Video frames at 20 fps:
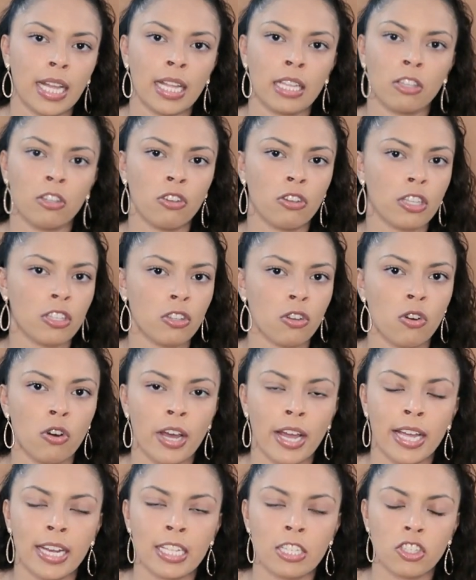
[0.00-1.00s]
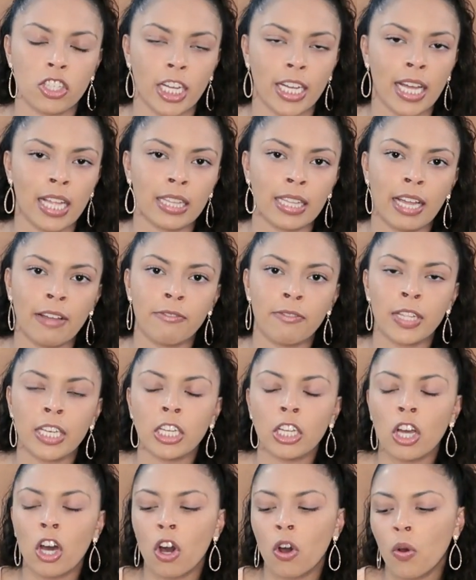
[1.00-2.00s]
then you can go ahead and check out that
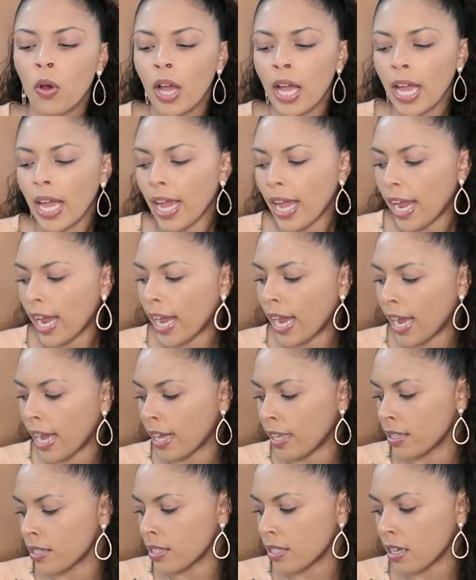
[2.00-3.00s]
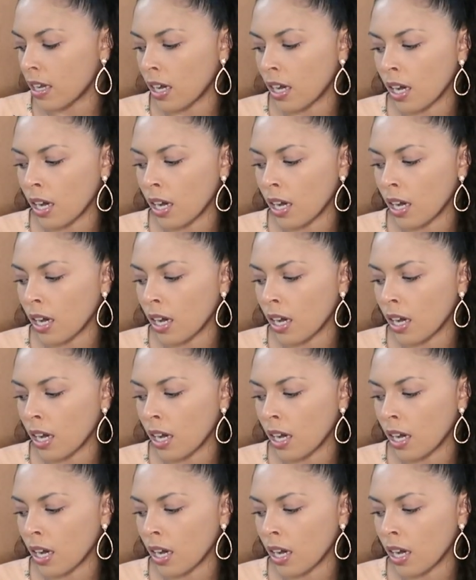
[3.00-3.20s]
video and